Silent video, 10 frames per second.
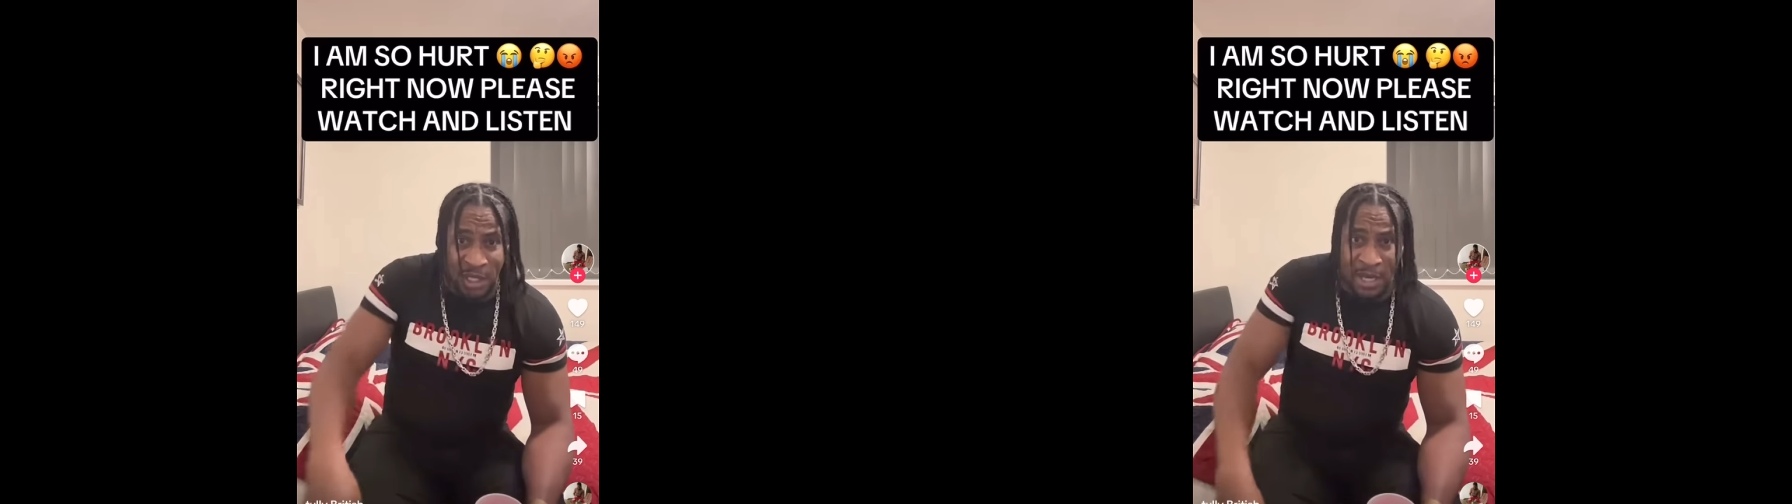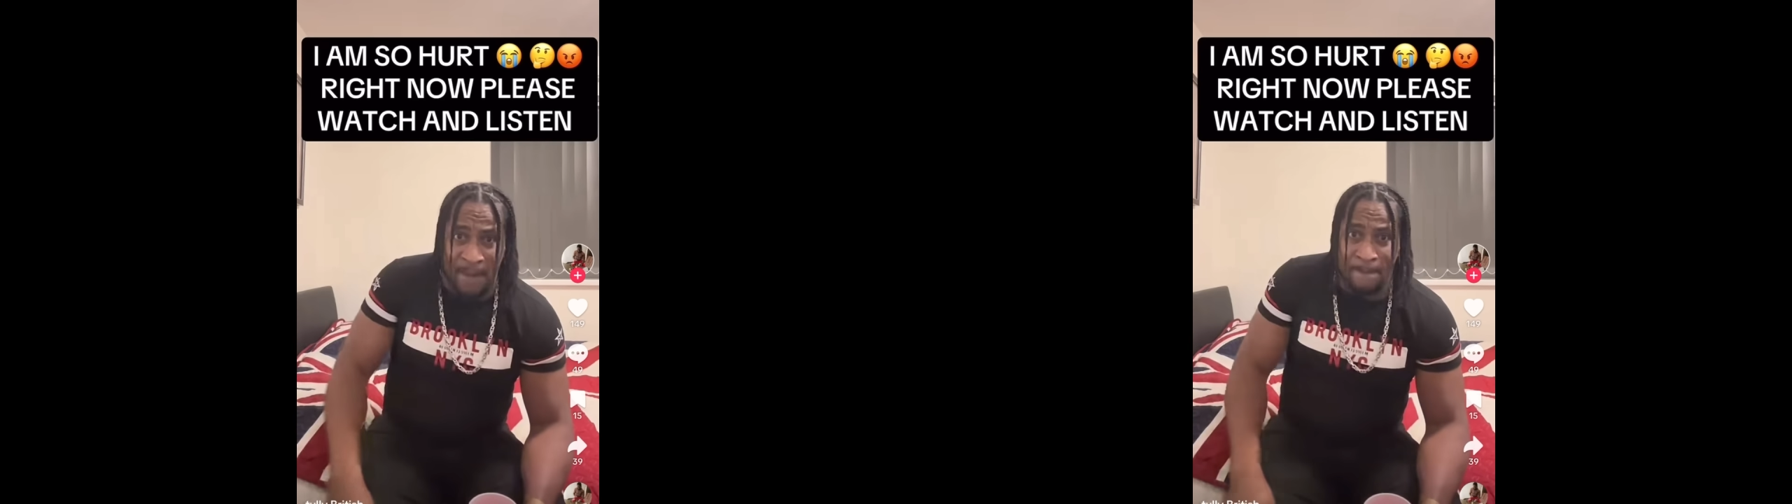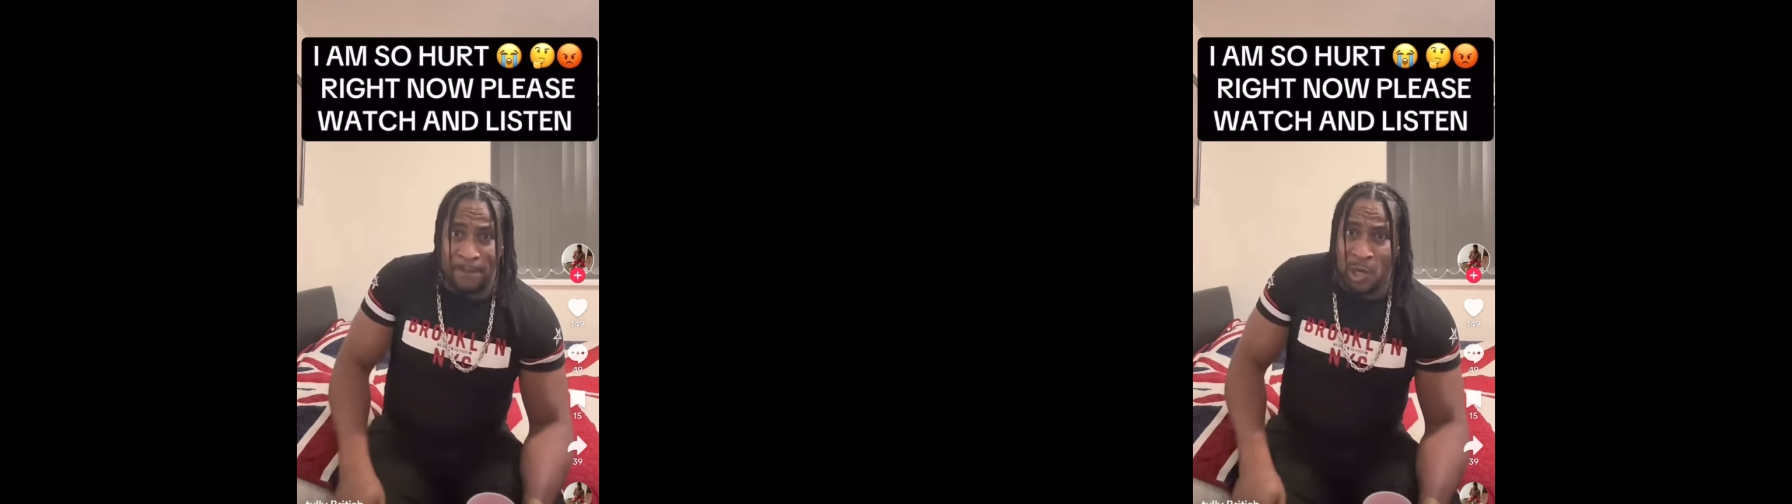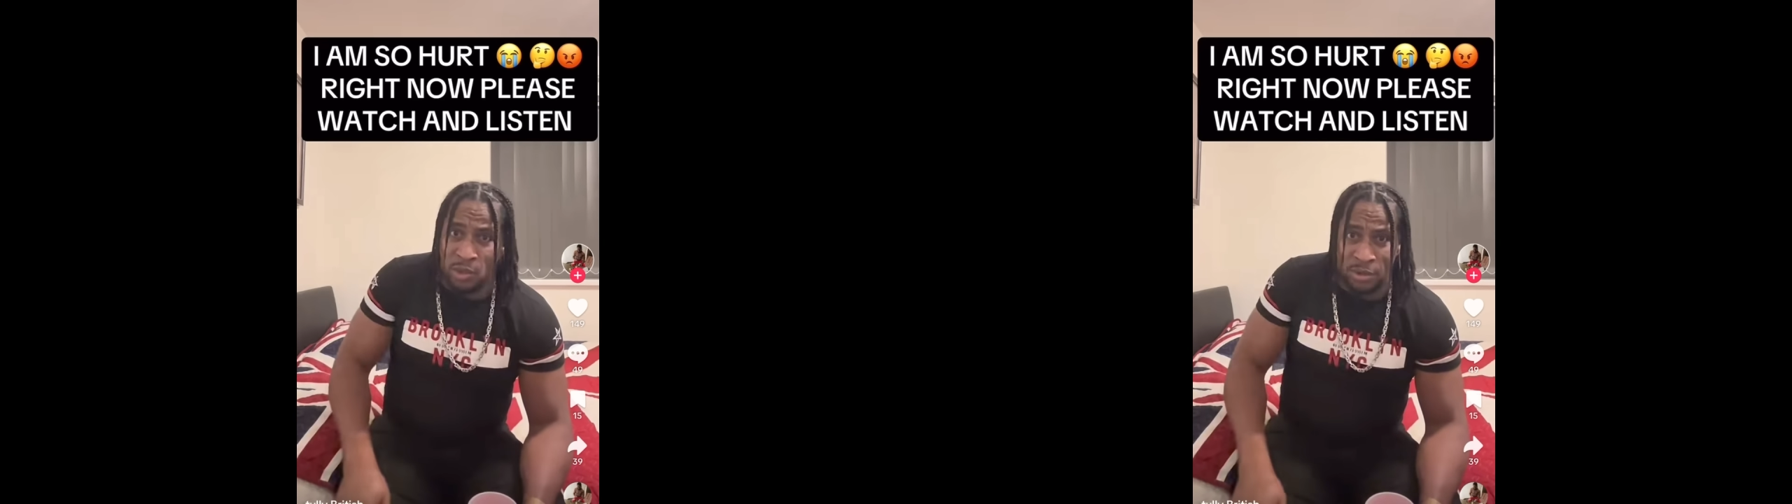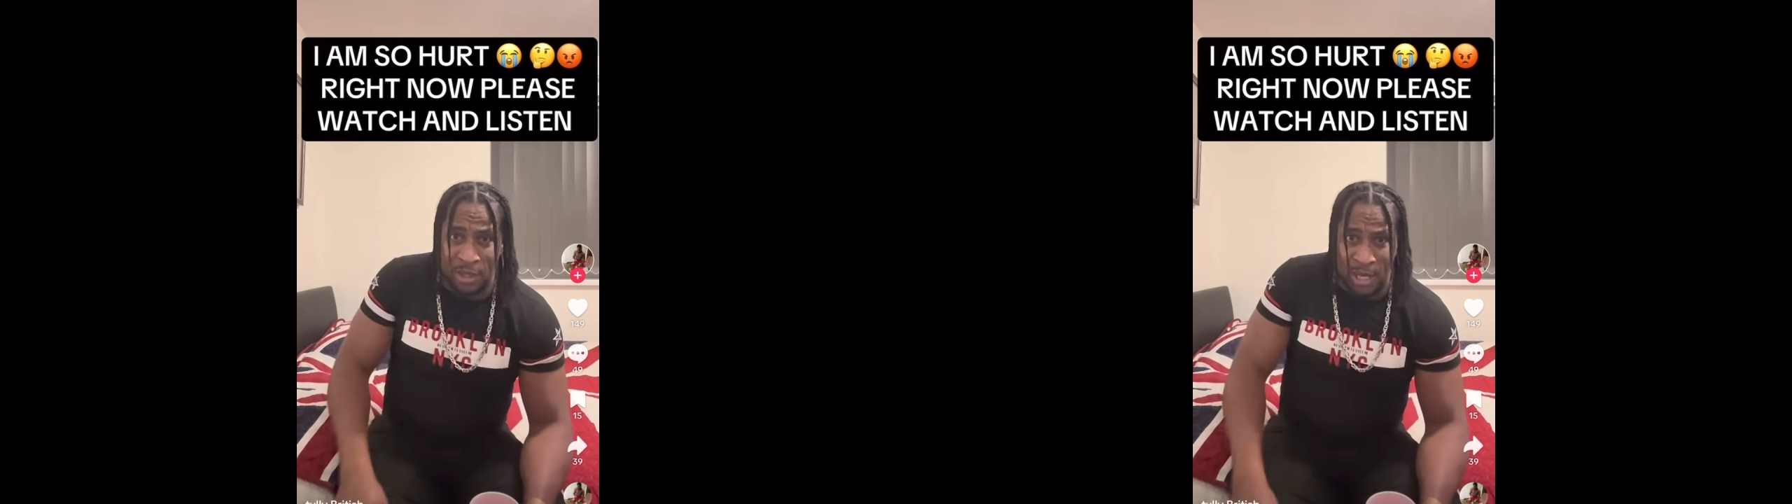that
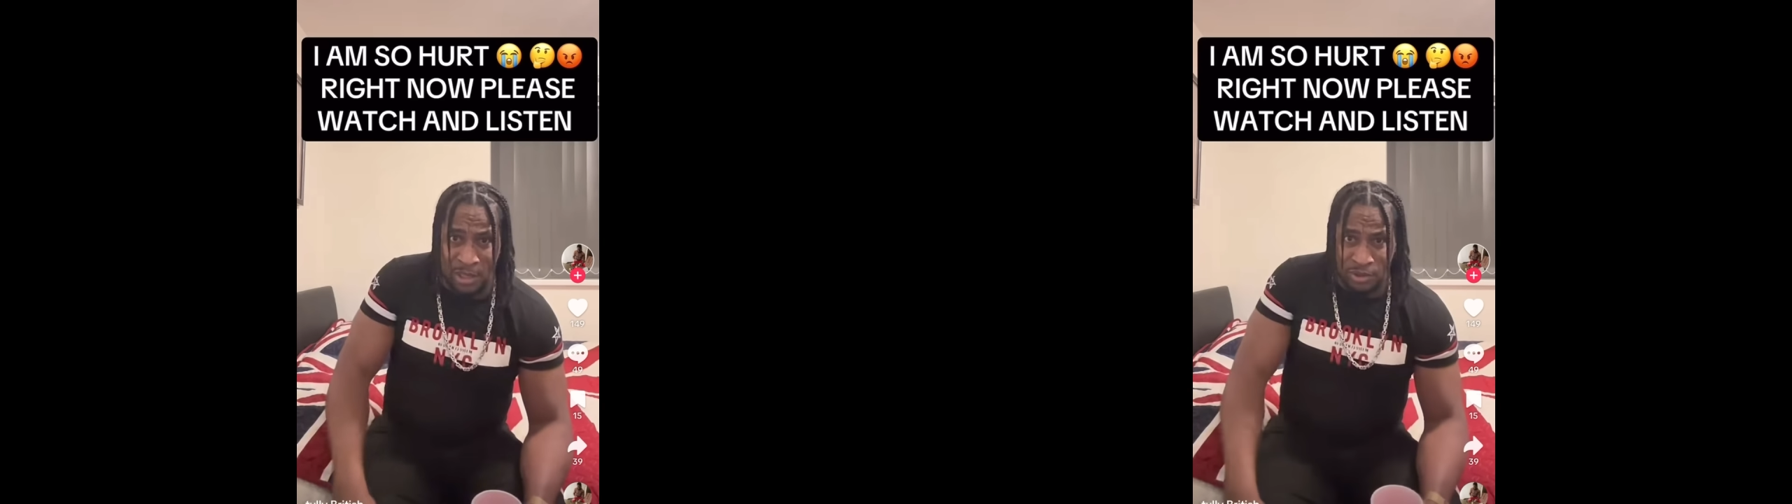blood clot.